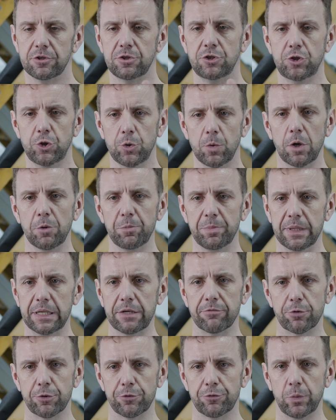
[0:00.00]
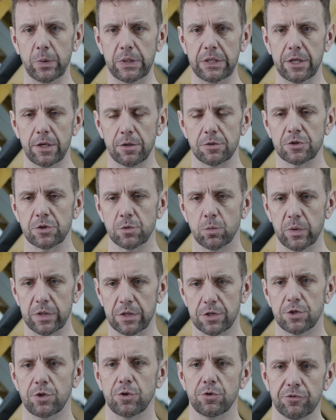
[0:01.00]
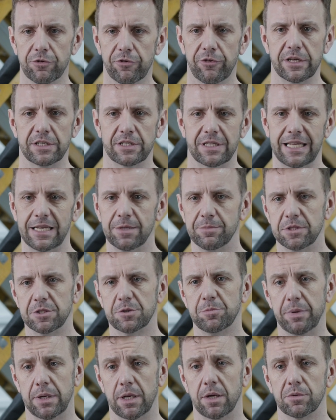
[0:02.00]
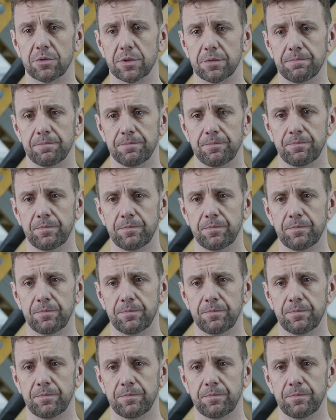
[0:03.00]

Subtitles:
two opening roof windows with two fixed elements below them.